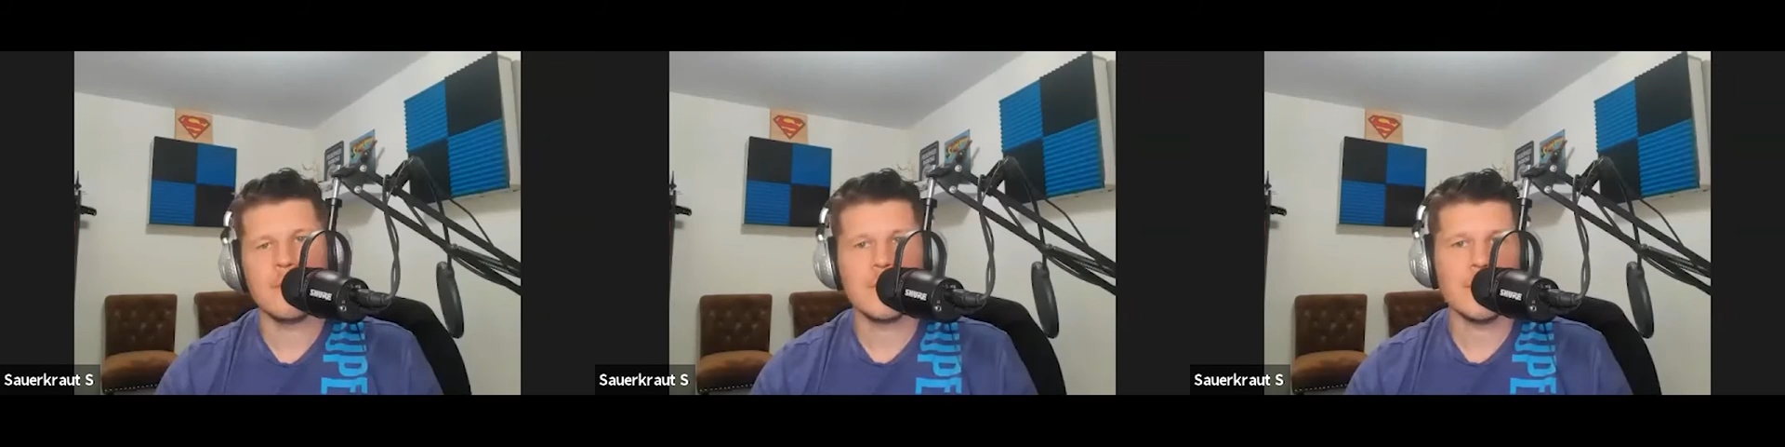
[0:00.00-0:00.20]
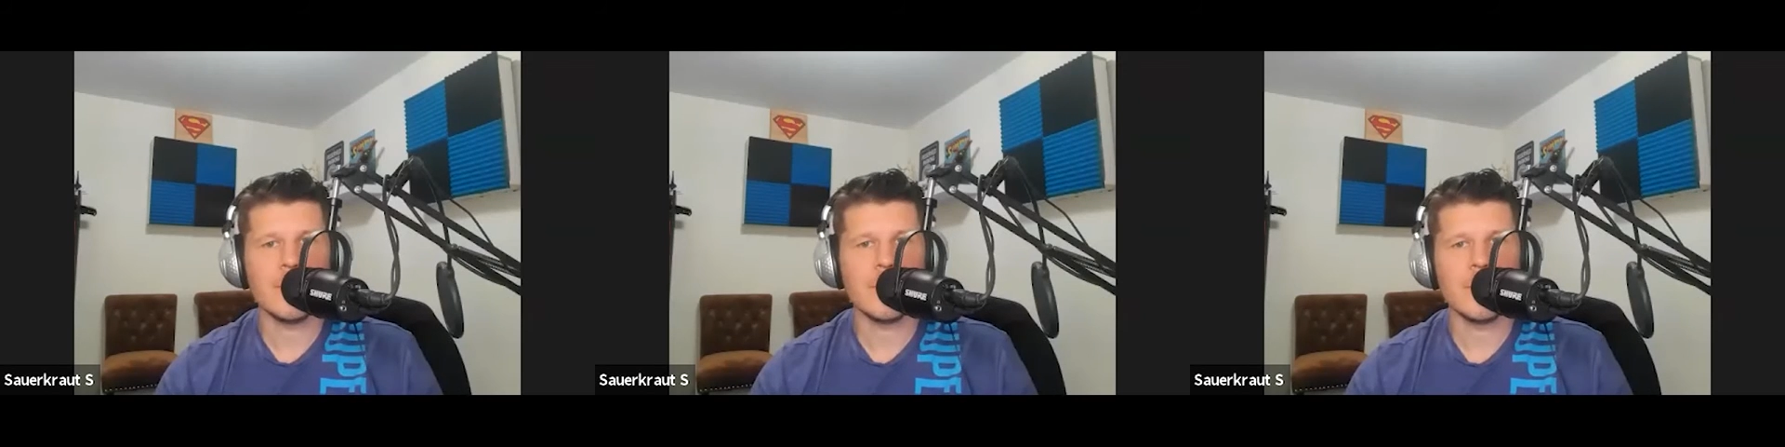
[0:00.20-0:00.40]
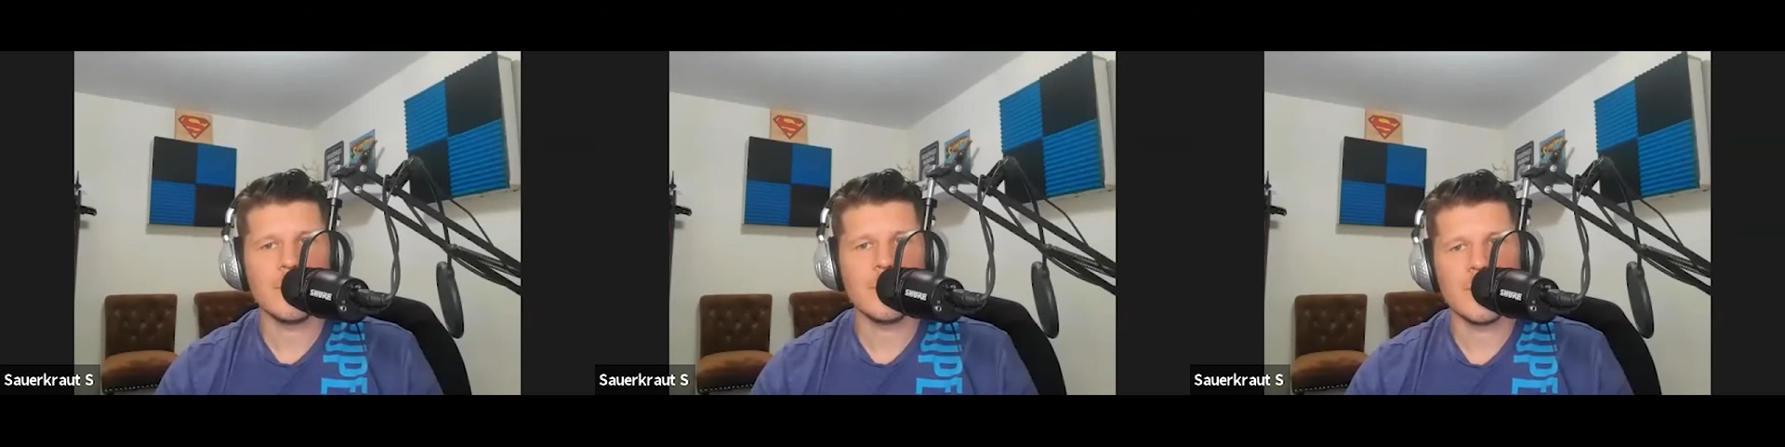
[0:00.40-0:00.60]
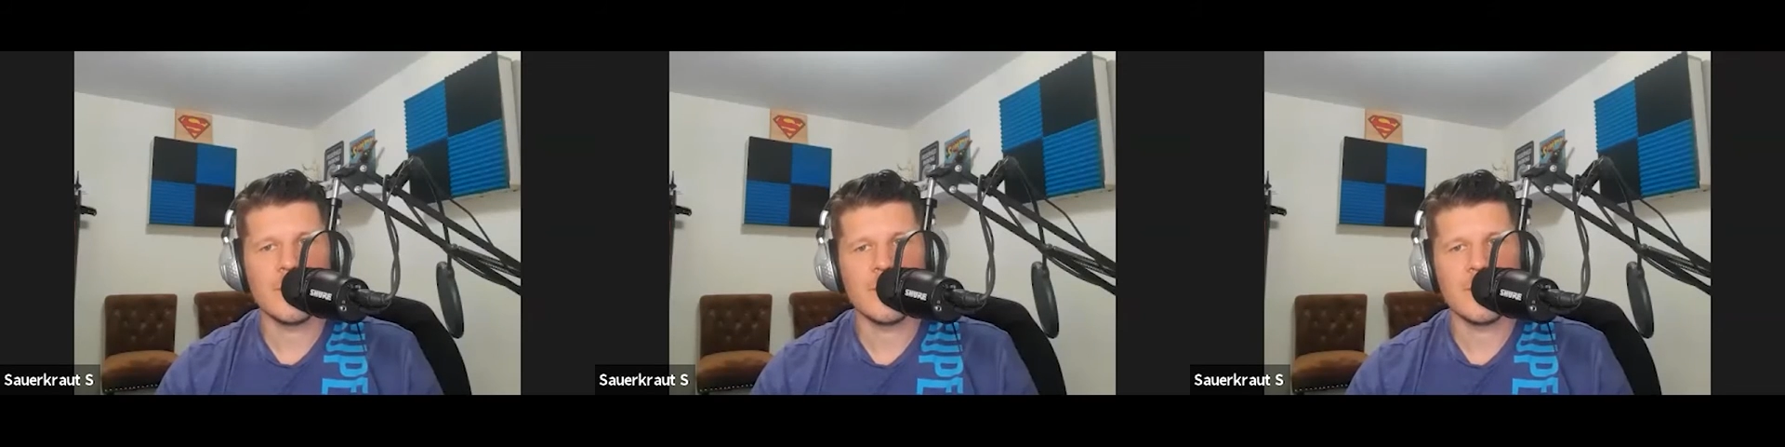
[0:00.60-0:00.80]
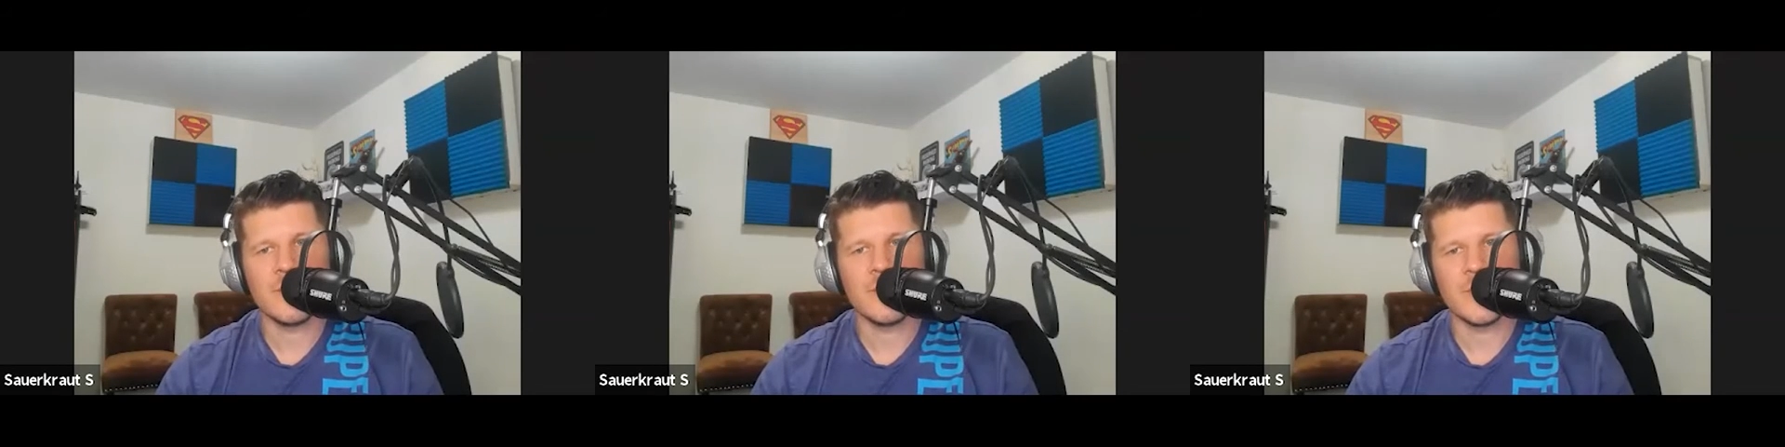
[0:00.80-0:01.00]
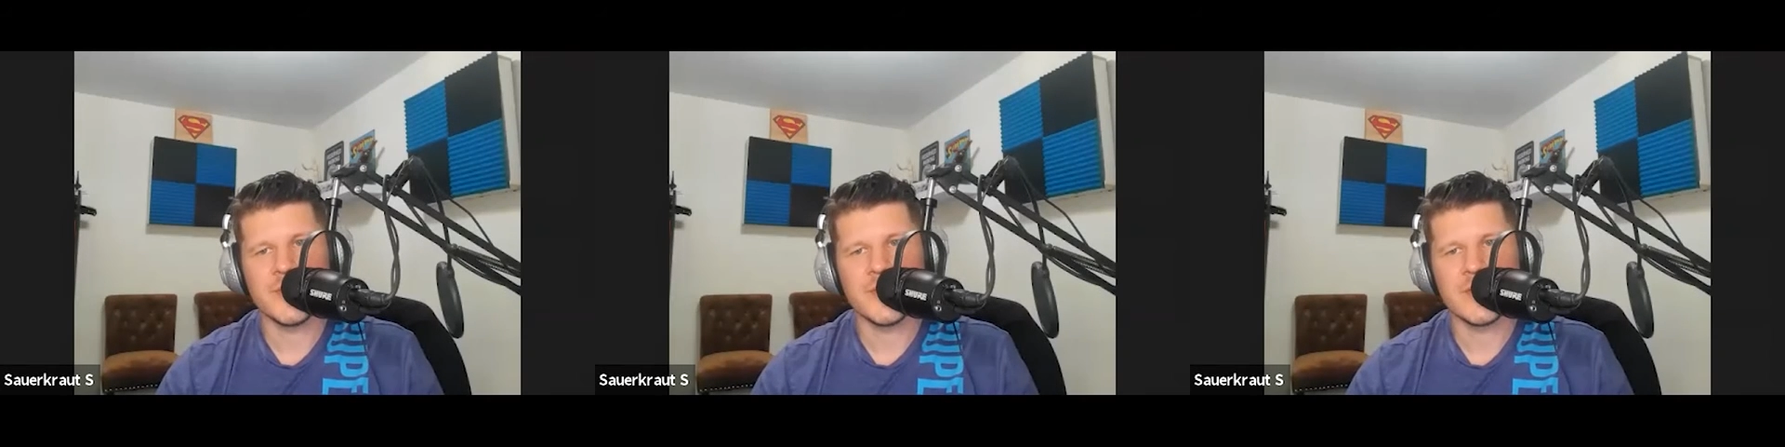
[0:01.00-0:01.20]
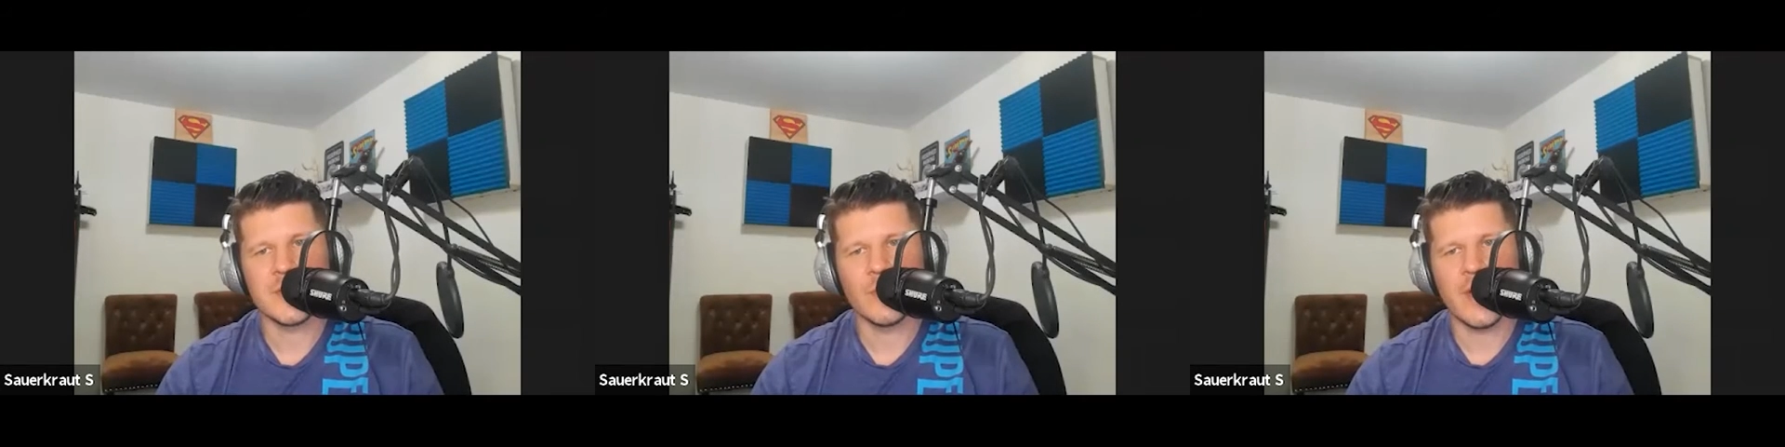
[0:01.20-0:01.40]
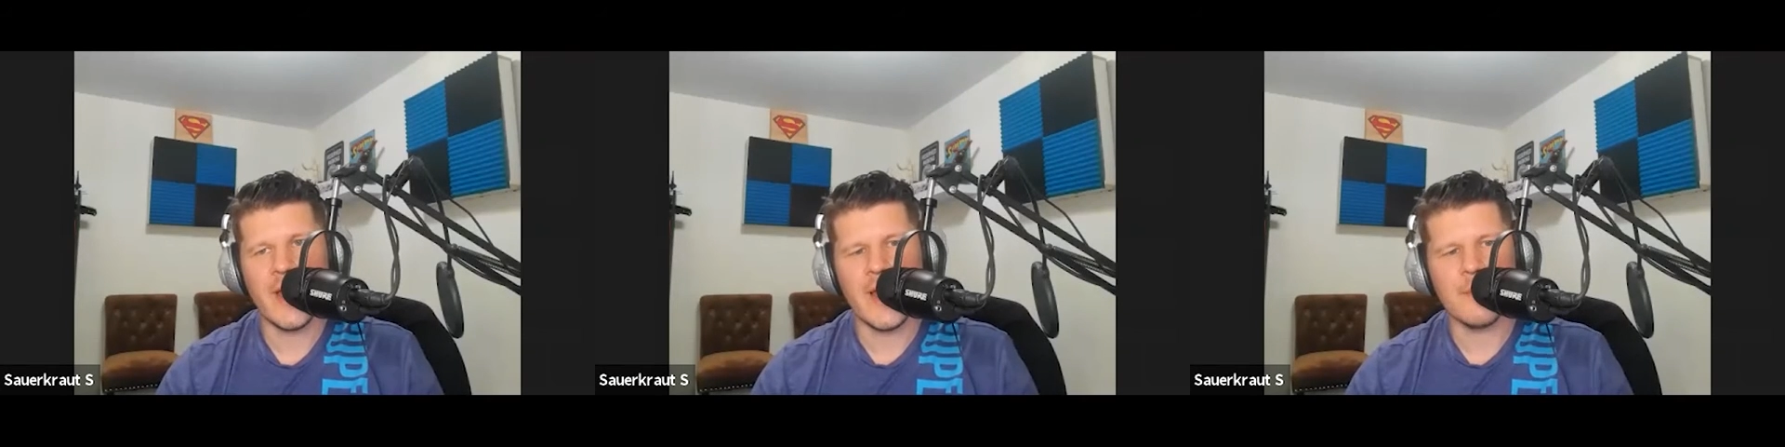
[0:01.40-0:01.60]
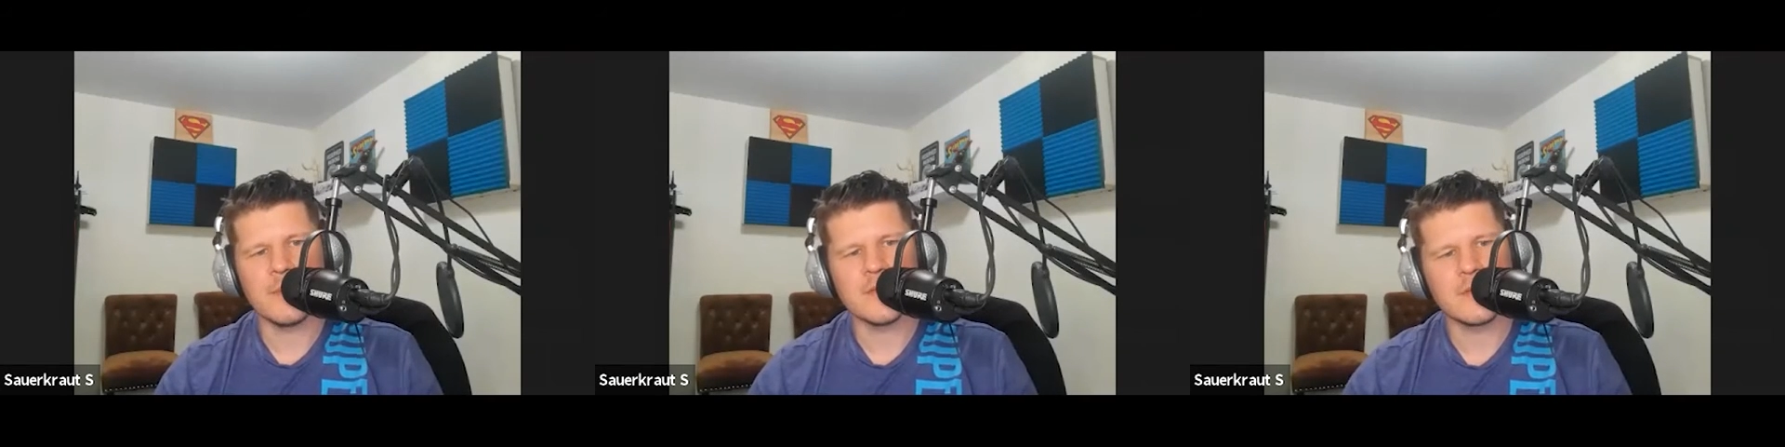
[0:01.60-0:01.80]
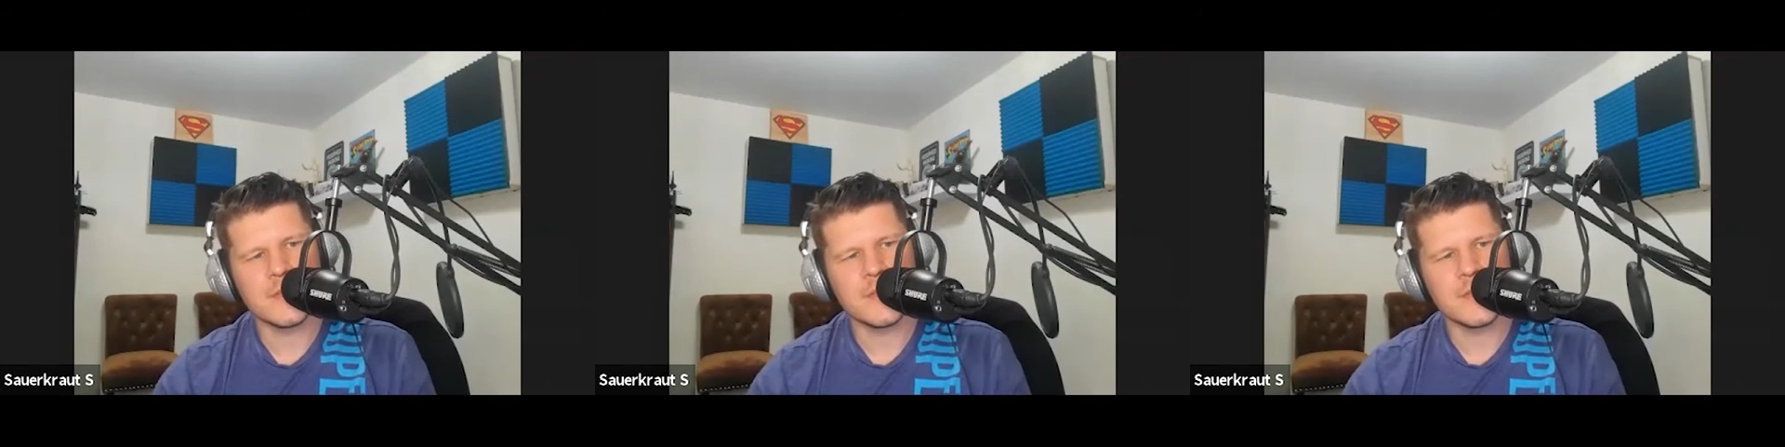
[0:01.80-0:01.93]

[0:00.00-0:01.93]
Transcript: we'll see what happens.